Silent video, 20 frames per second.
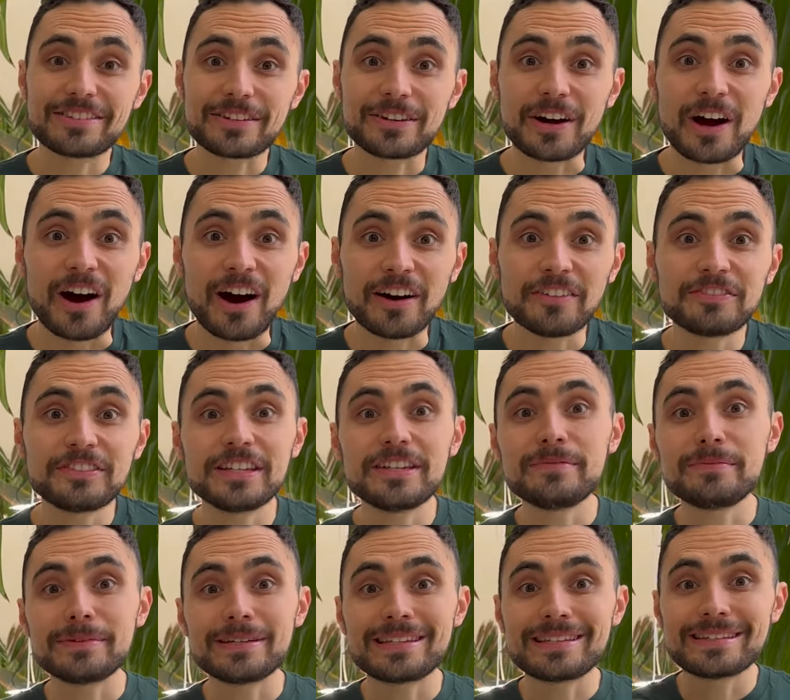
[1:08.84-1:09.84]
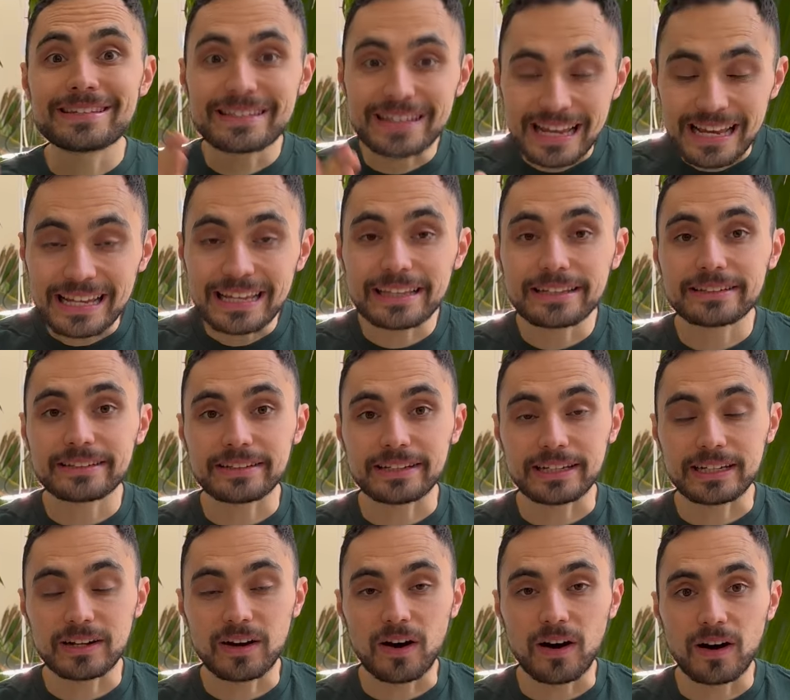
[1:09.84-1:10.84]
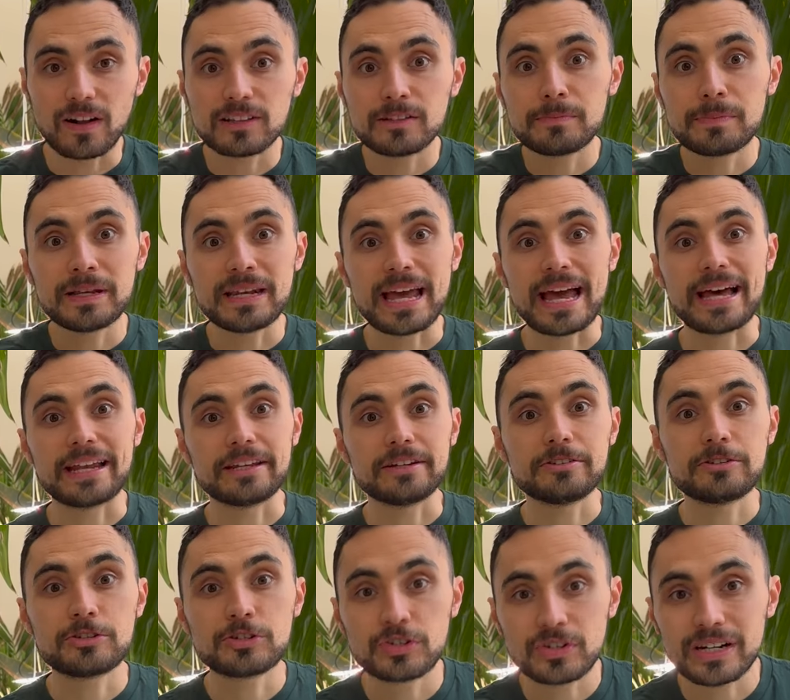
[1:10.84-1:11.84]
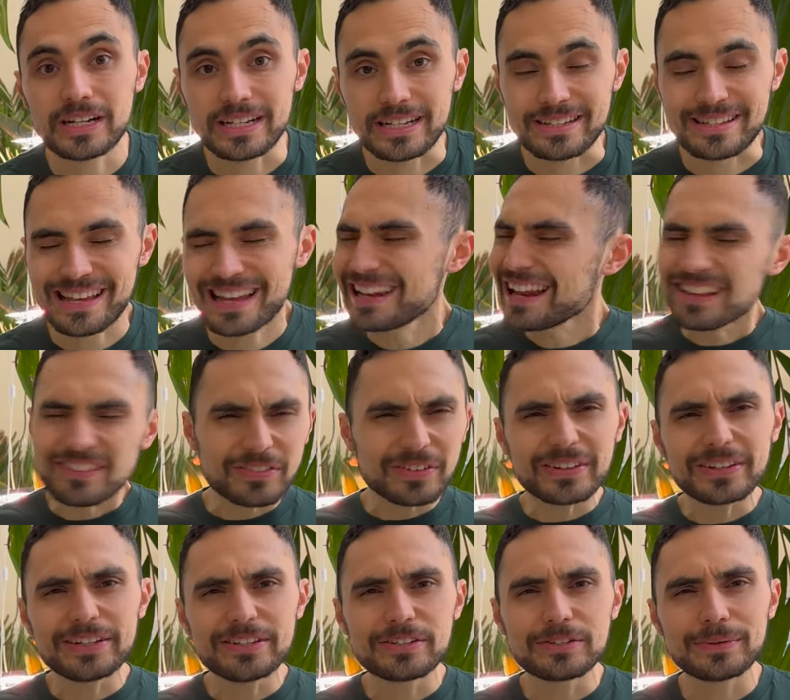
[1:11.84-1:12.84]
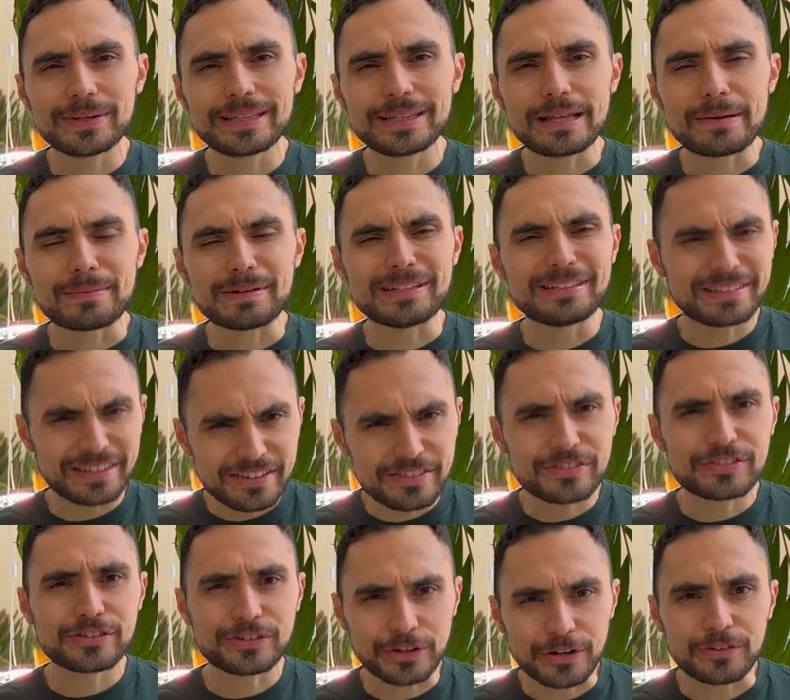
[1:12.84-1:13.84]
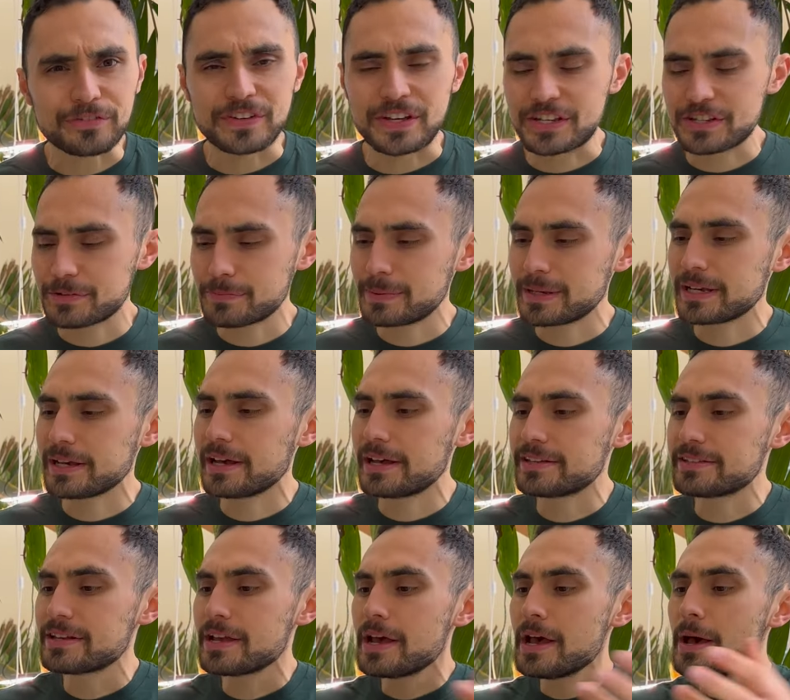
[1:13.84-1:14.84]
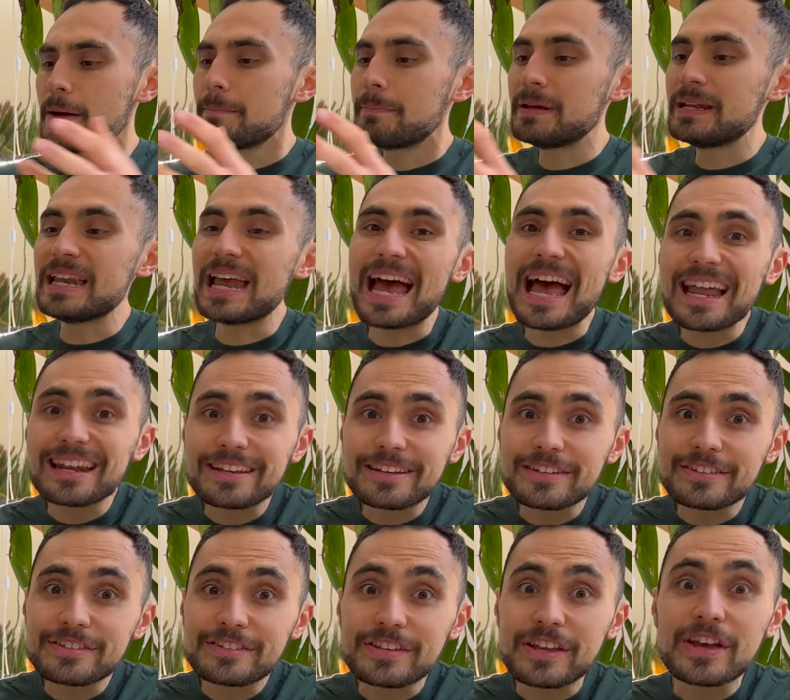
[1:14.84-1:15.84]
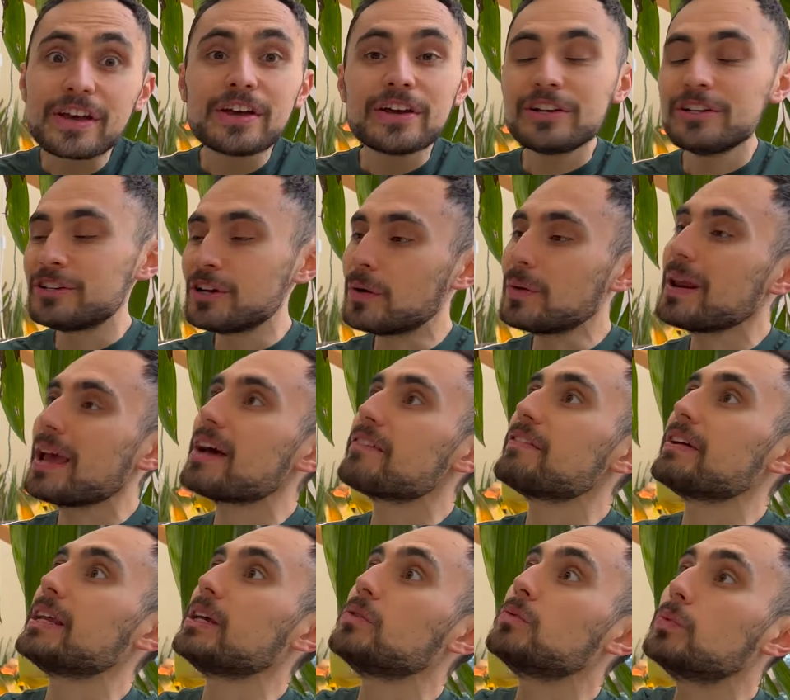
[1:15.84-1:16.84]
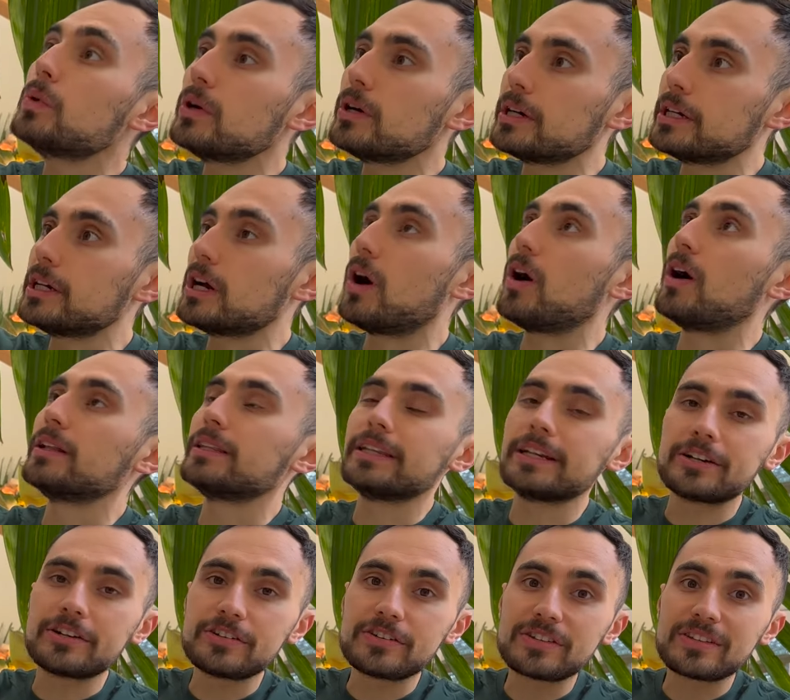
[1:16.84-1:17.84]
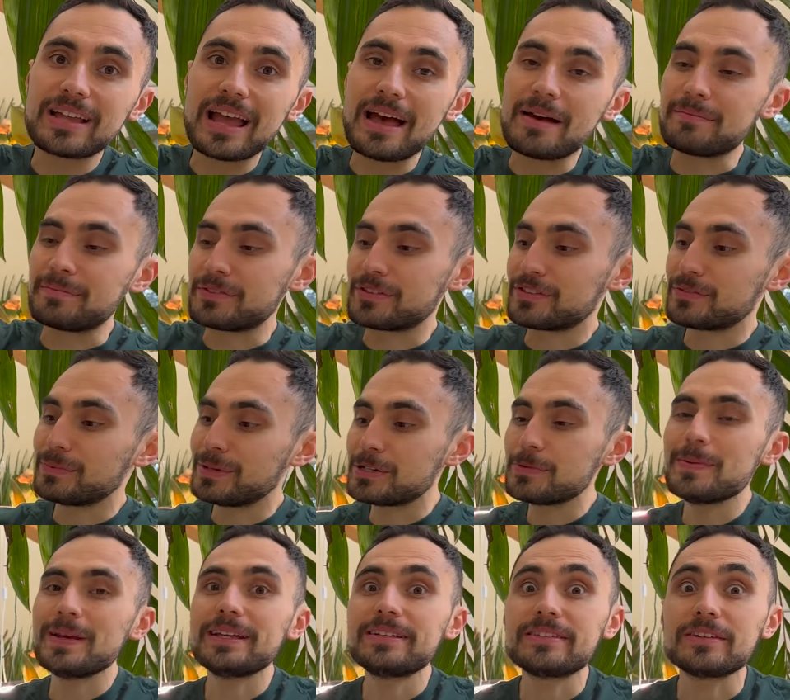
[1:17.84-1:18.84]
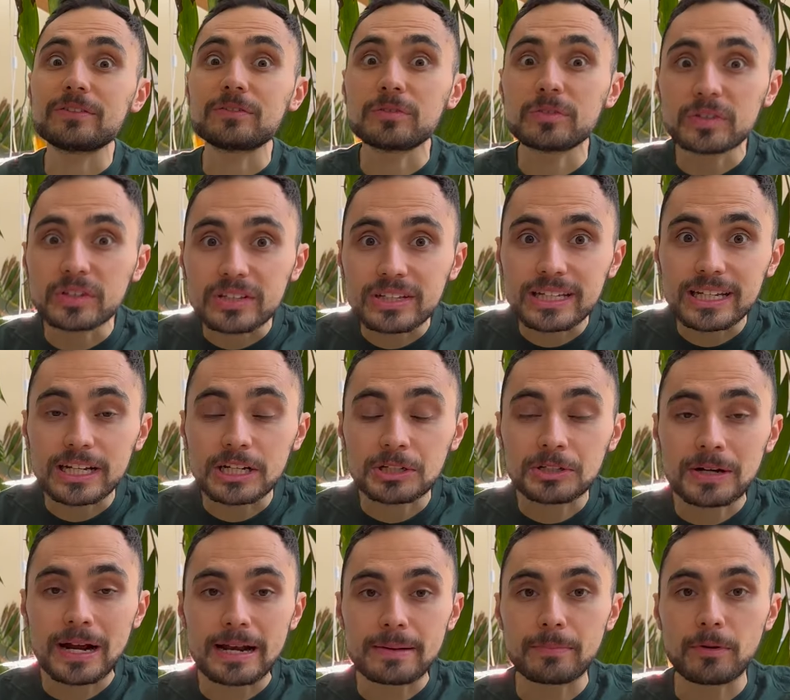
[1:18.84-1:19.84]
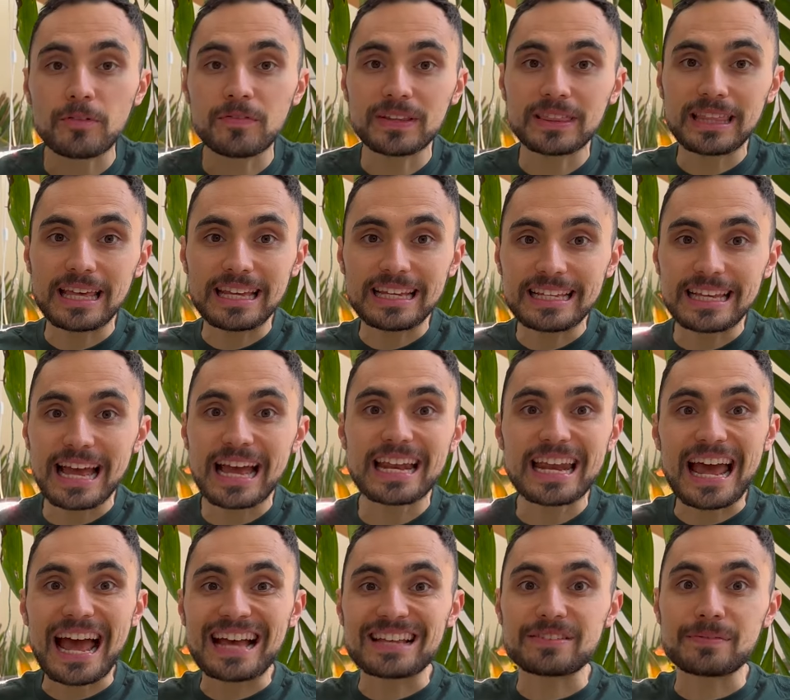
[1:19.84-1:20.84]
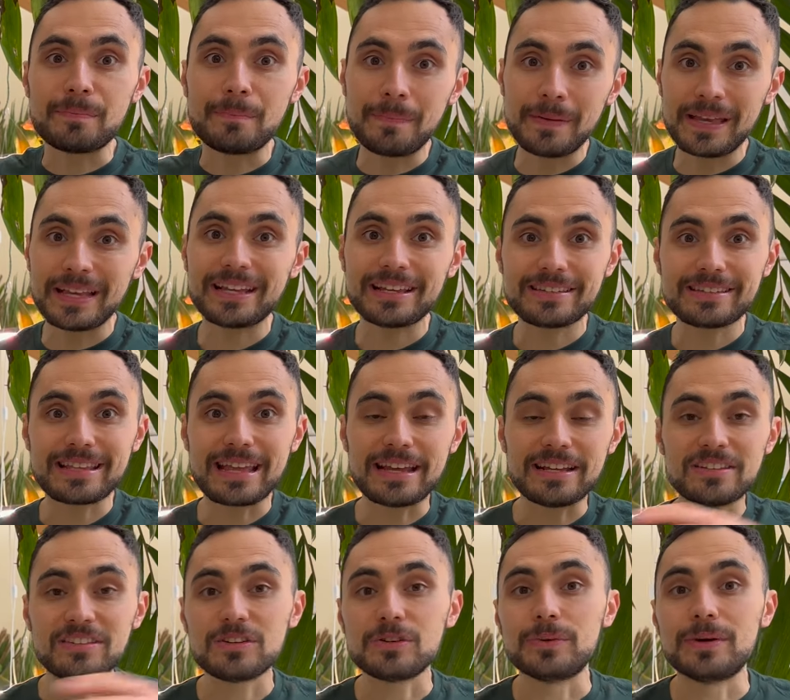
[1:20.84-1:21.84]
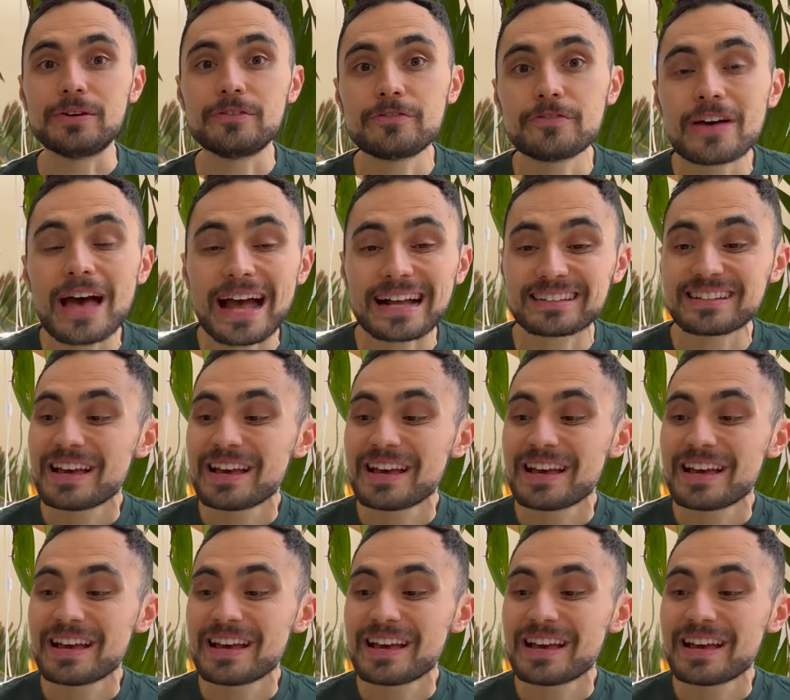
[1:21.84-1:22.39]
are often mistakenly called banana trees, and that's really doing them a disservice because bananas don't have any wood on their stems, which makes it really incredible that they get as big as they do. In fact,